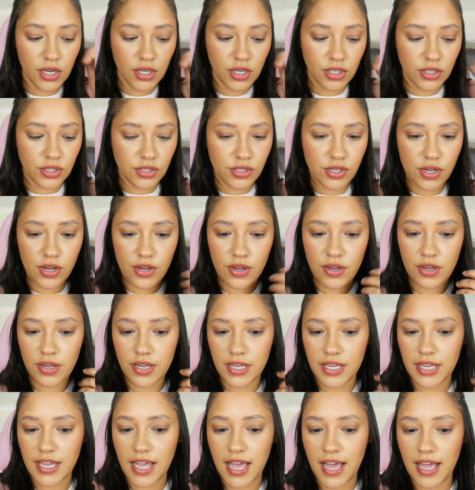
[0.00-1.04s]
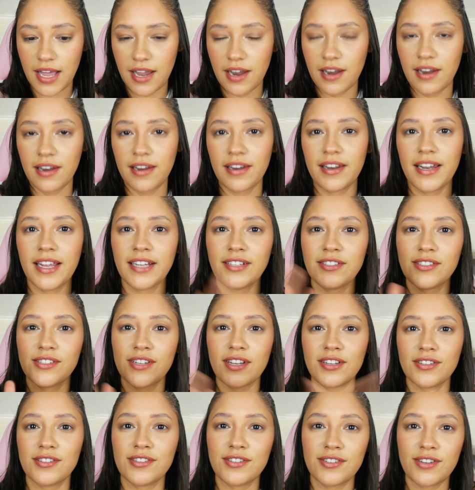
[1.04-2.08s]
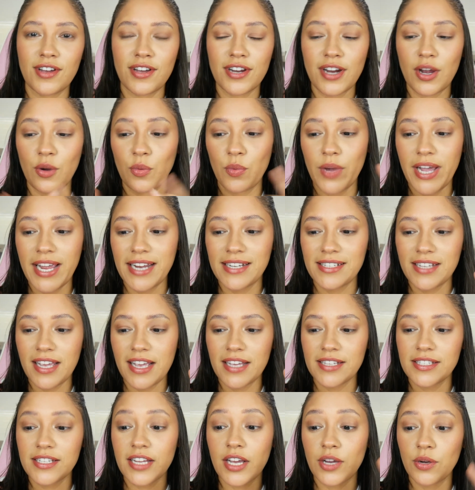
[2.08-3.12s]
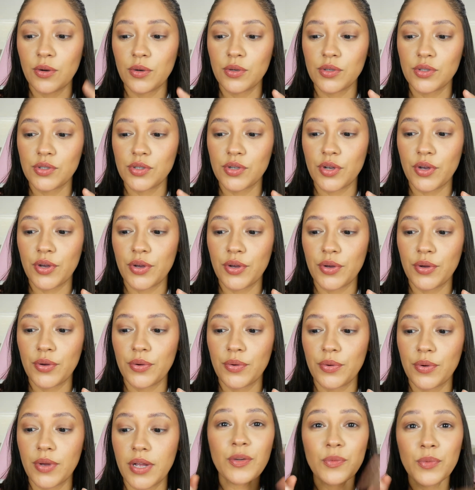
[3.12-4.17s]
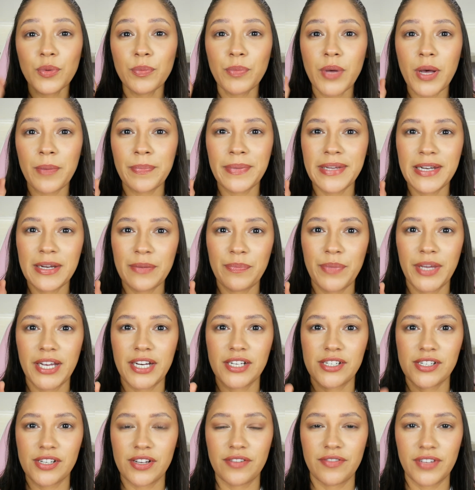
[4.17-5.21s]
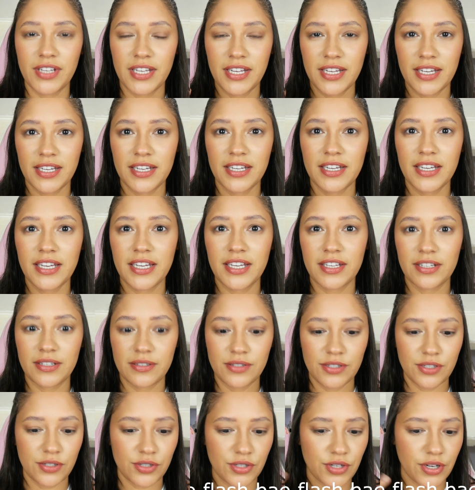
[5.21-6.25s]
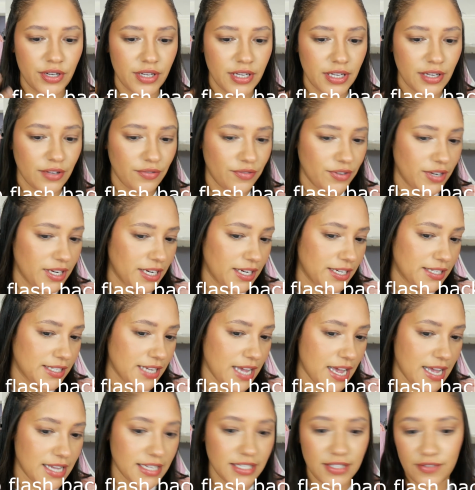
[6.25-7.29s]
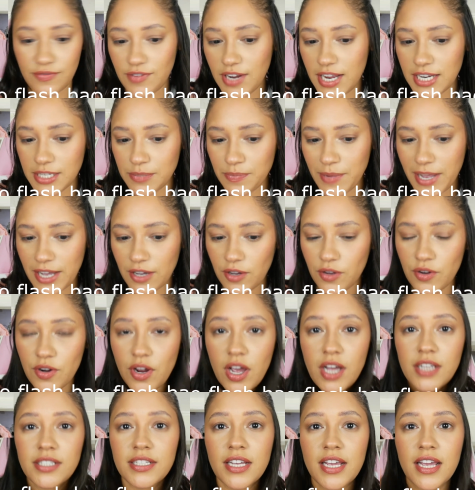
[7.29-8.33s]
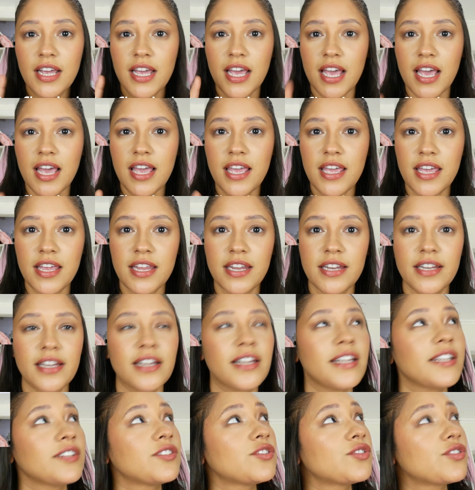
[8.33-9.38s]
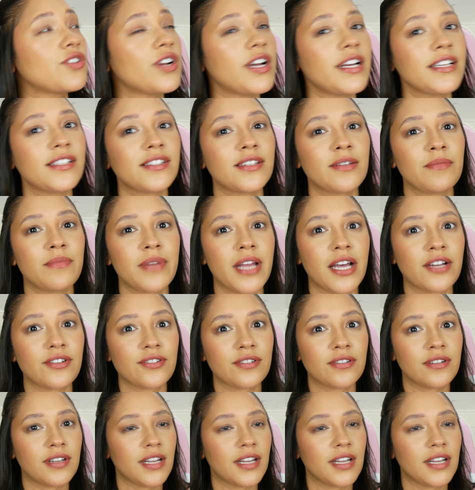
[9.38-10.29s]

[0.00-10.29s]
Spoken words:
So yeah, let's start our wear test. I also will pop in a picture over here to show you if it has flashback or not, and let's try some natural